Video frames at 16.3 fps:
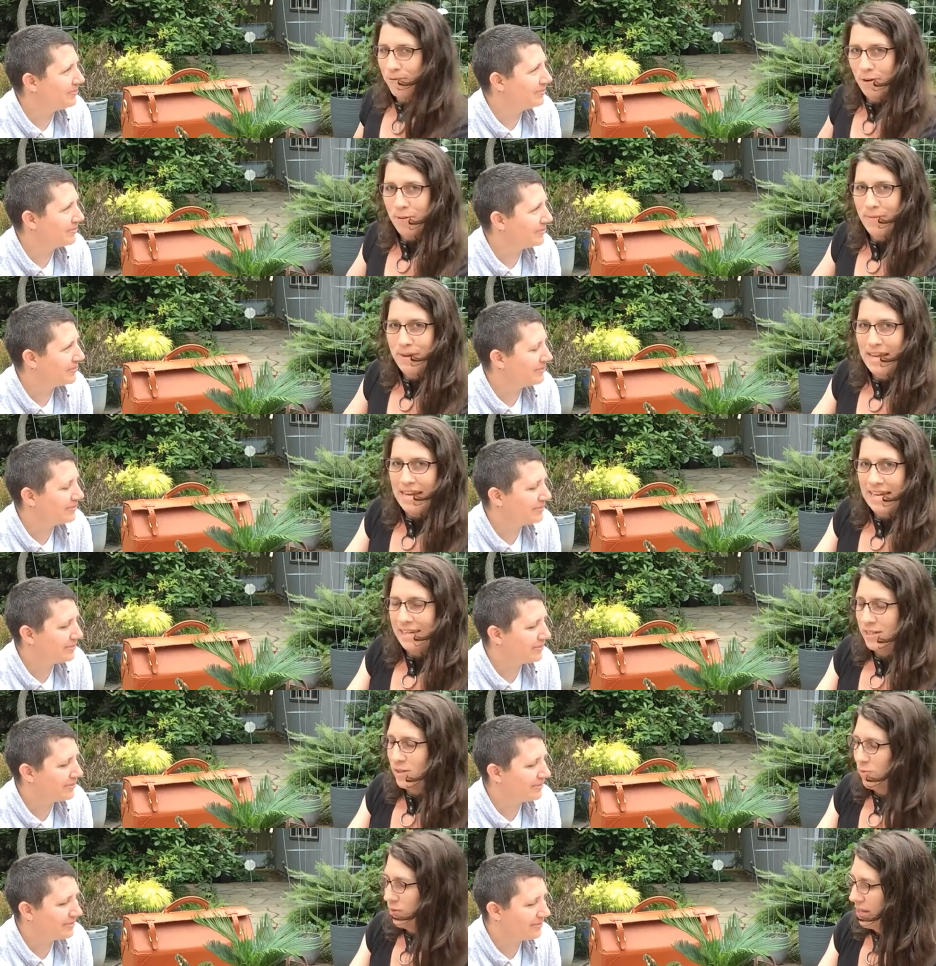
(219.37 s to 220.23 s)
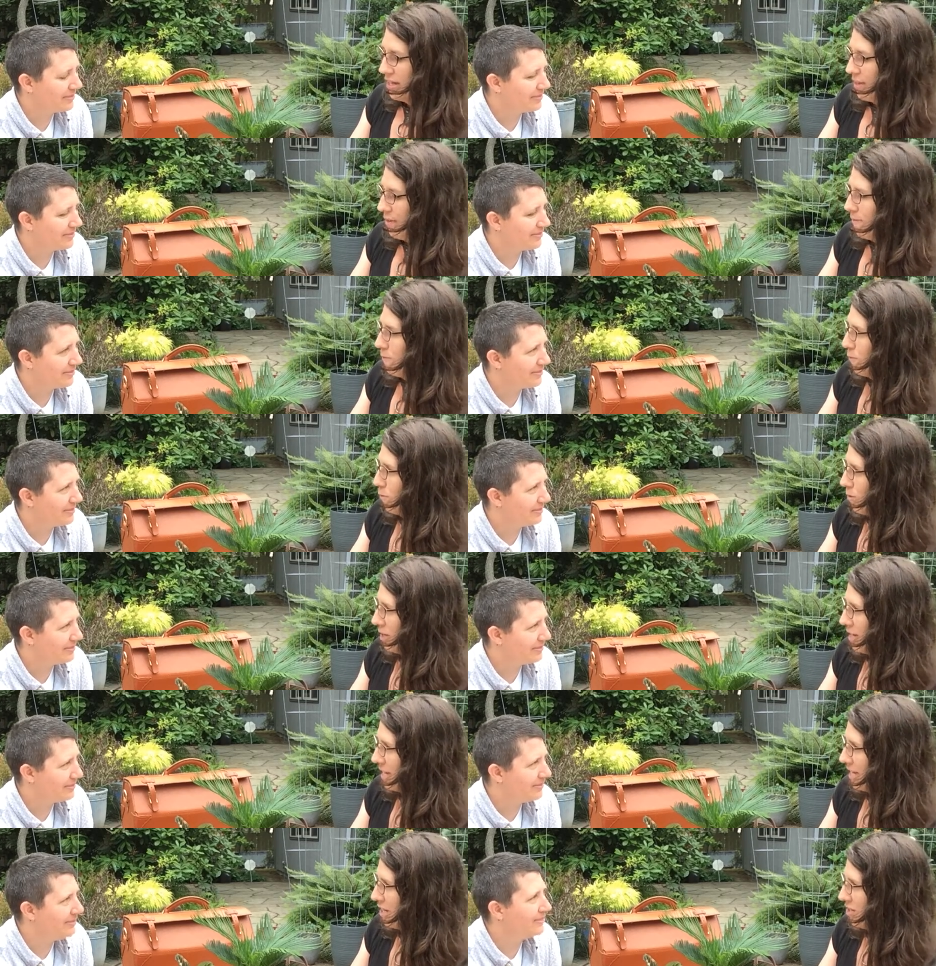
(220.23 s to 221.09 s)
Speaker 1: From a
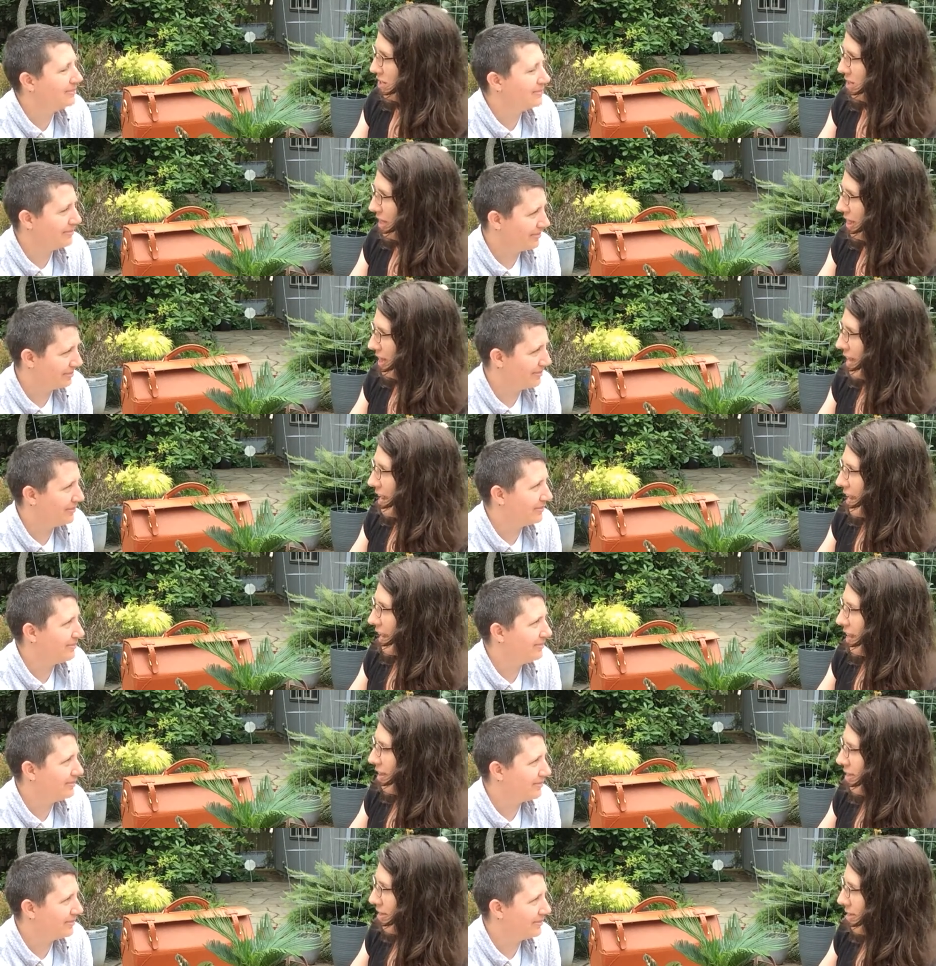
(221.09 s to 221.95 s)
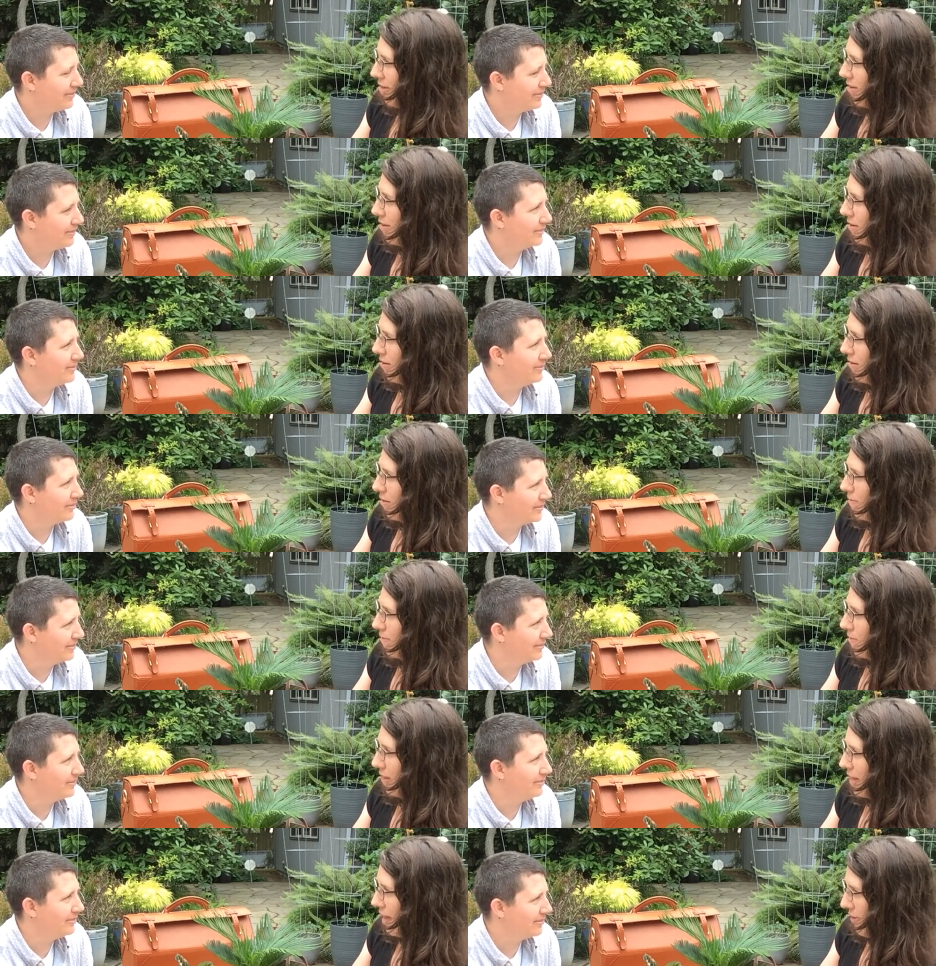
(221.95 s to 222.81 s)
24-inch length mm -hmm. of
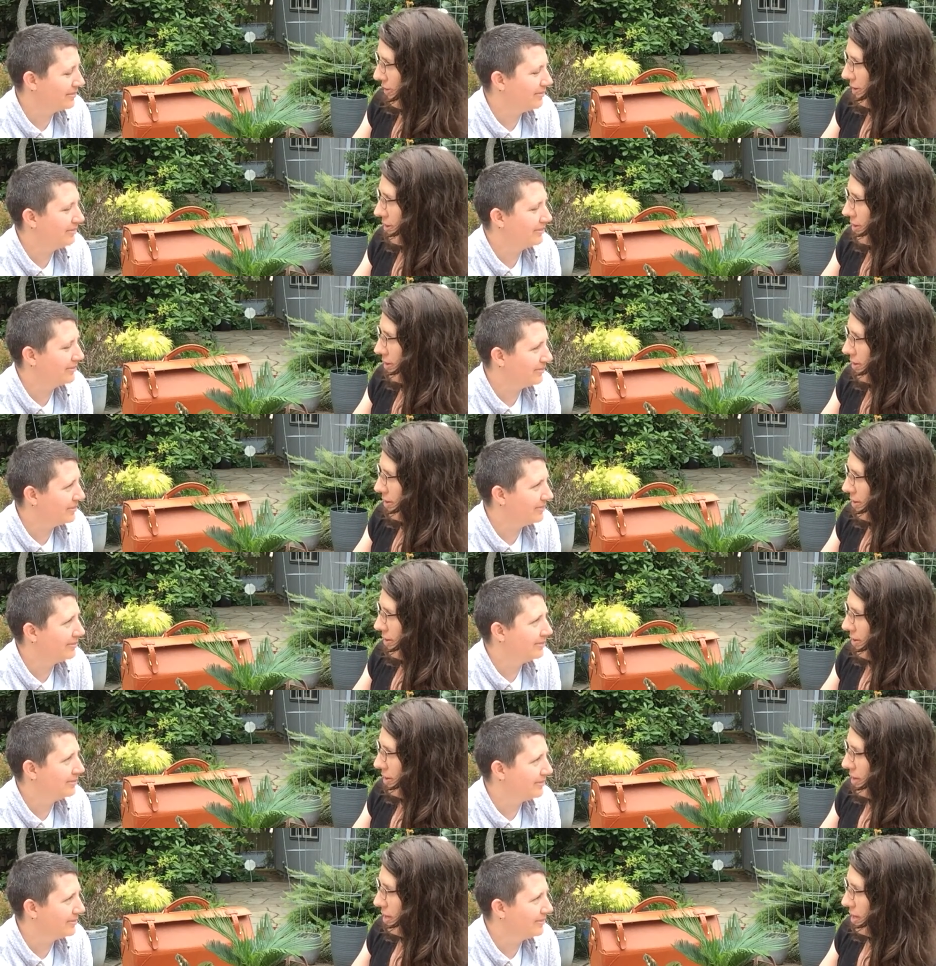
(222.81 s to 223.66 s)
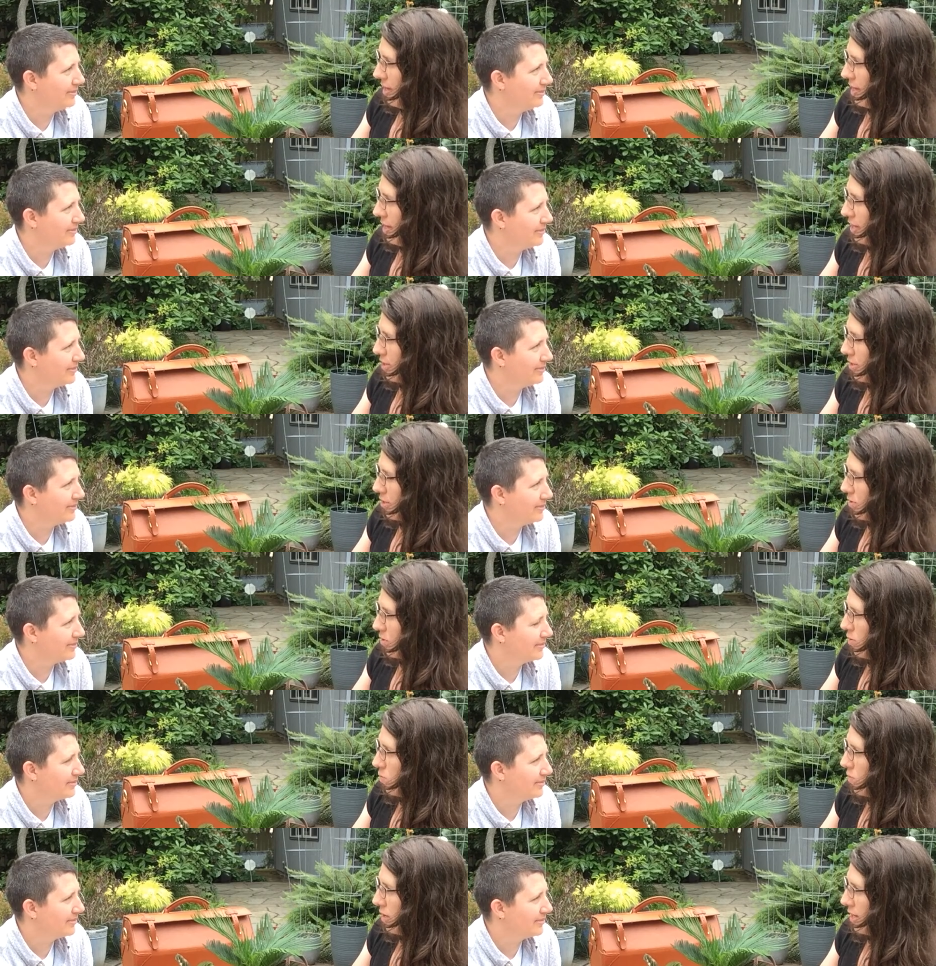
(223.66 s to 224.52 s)
mm-hmm. leather. Mm-hmm. And so you